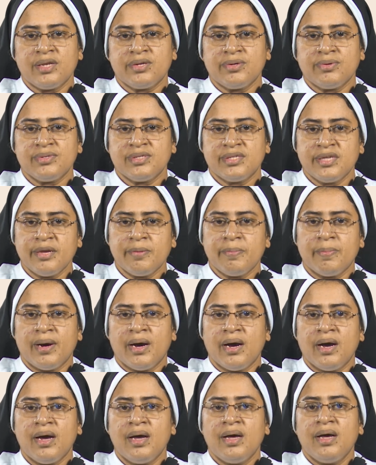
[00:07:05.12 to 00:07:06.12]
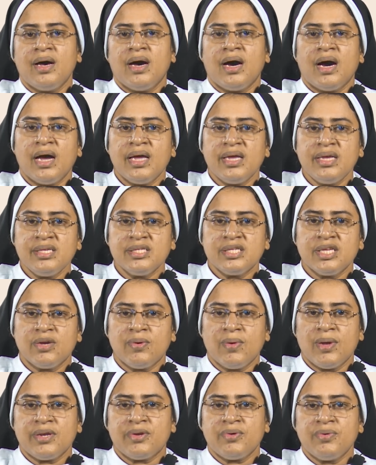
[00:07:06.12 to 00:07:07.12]
to sigma I is
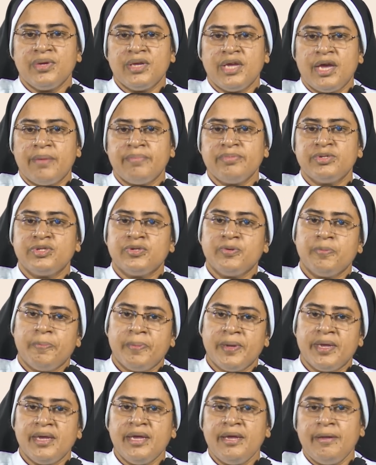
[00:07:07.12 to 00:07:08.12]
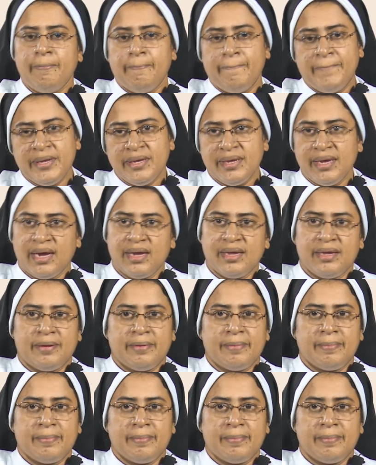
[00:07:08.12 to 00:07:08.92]
equal to m to p b I.